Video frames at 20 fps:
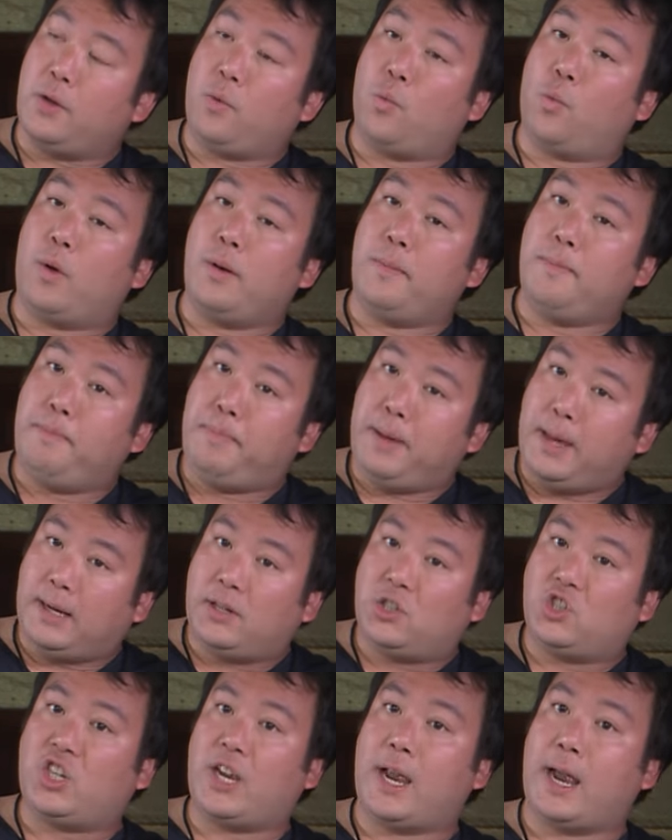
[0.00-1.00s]
one
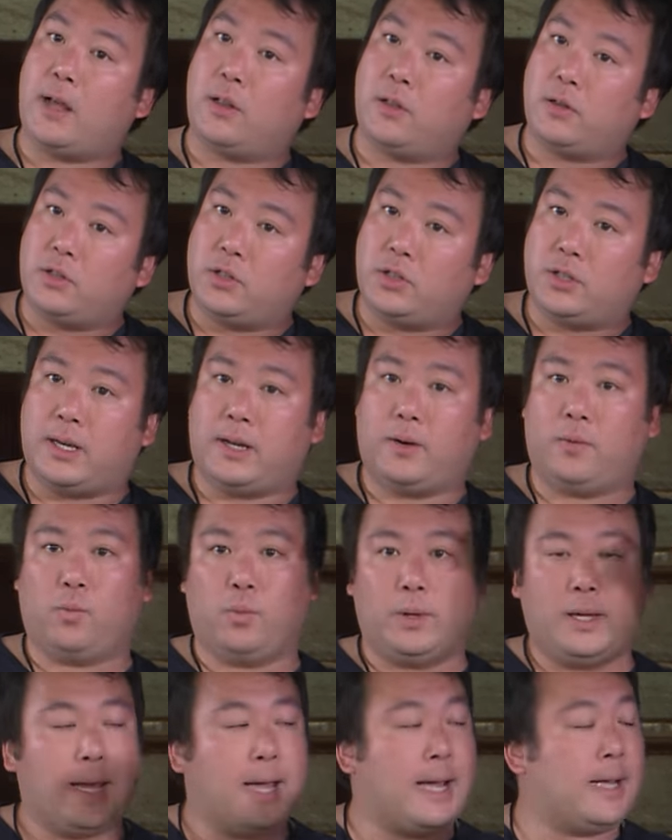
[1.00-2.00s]
big challenge that
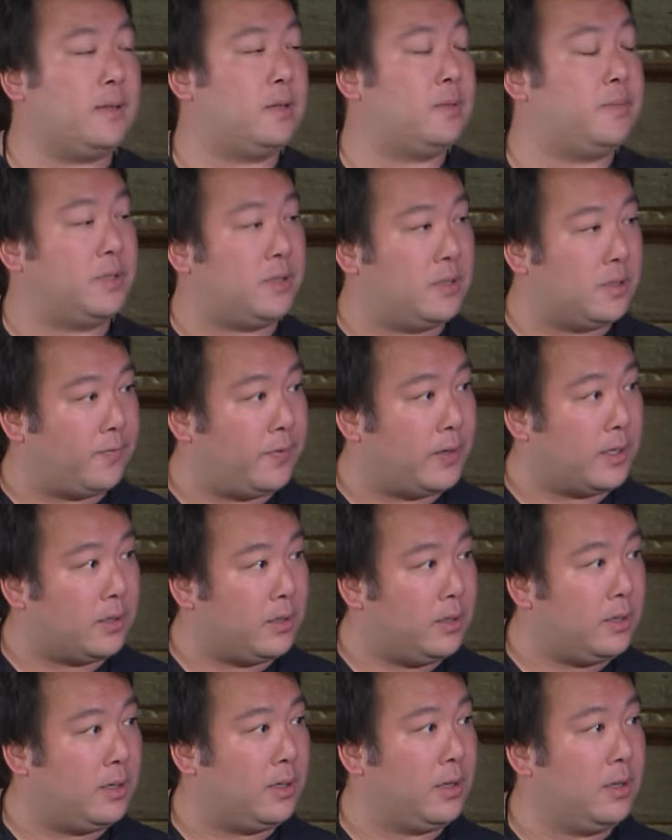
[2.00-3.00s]
we had
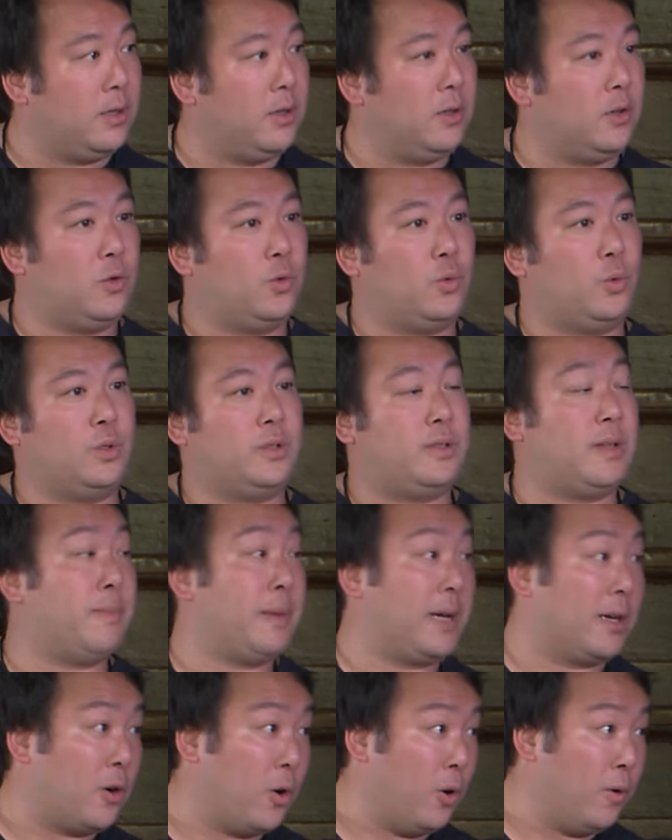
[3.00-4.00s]
specifically was that
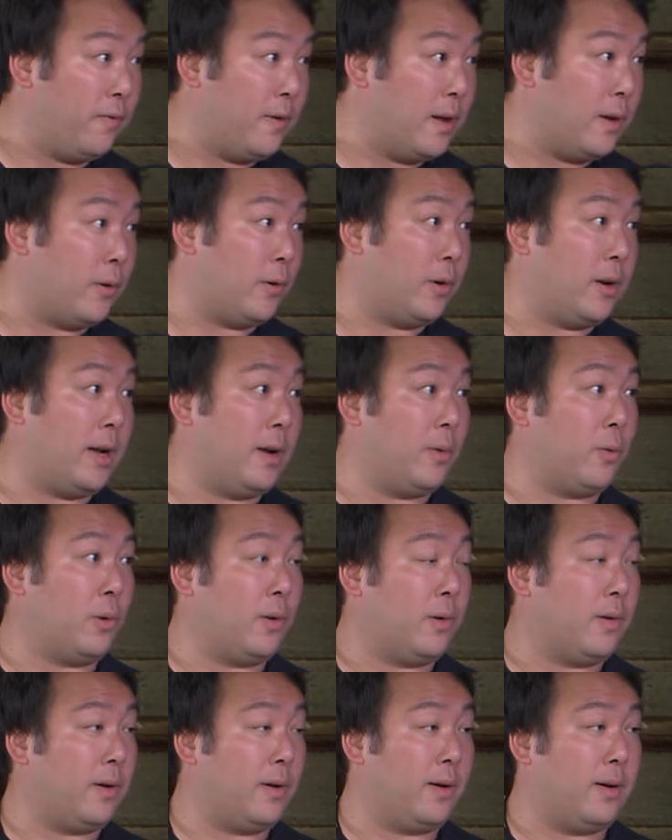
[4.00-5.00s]
my co-founder and I were,
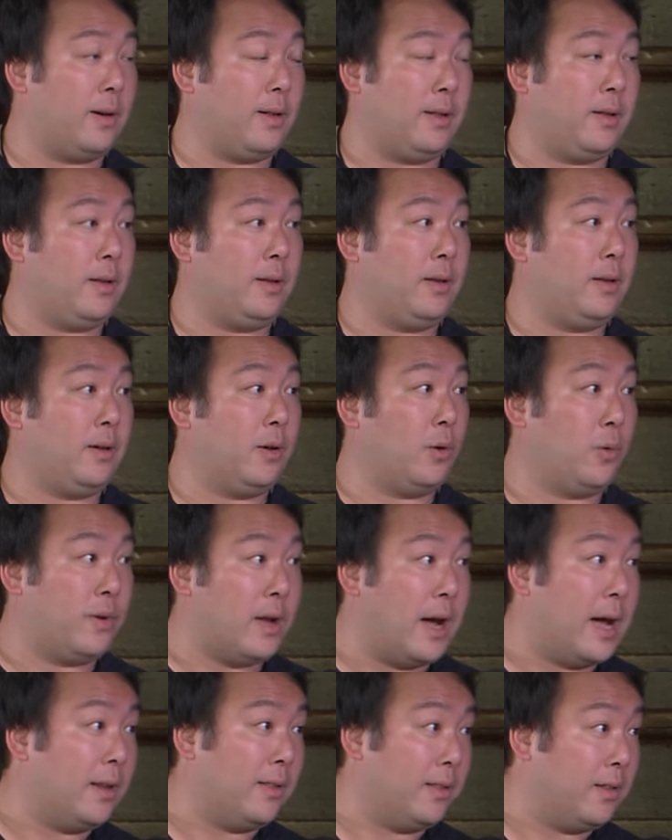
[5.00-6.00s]

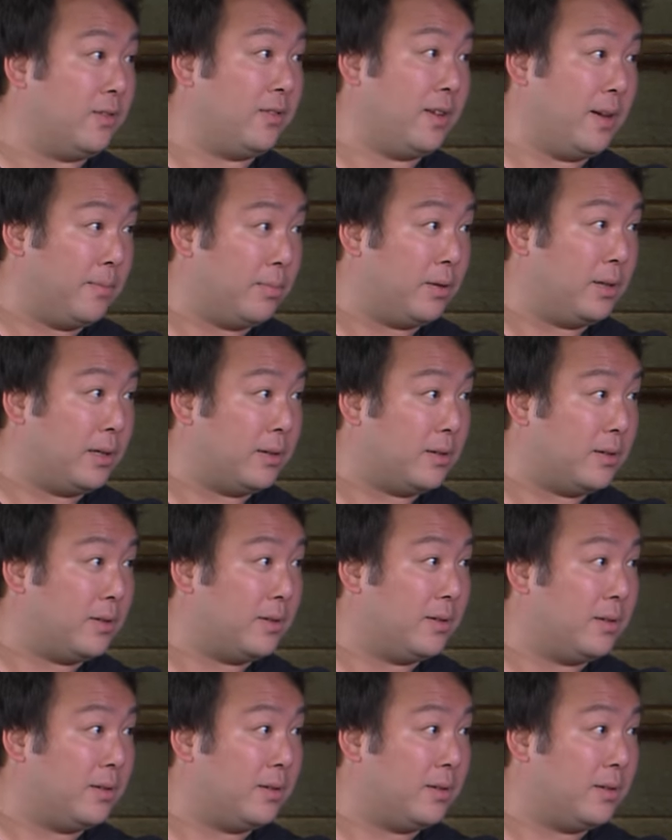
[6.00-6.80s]
not in the same place.